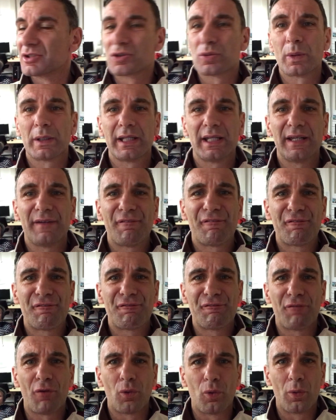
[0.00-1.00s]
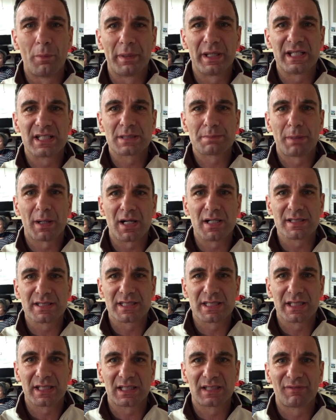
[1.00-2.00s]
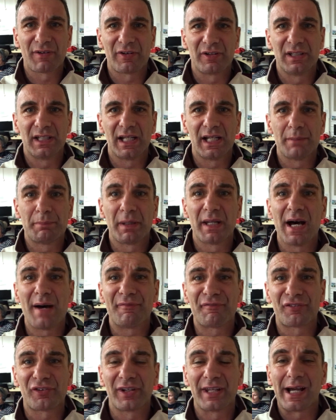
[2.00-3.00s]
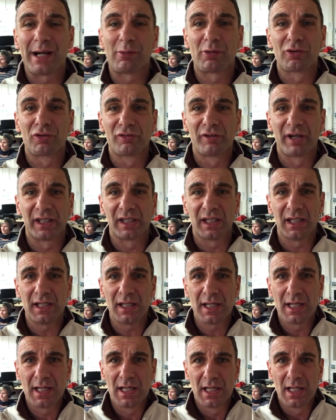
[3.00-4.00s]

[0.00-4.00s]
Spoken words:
24 minutes past 6, very nearly. Been up for an hour already.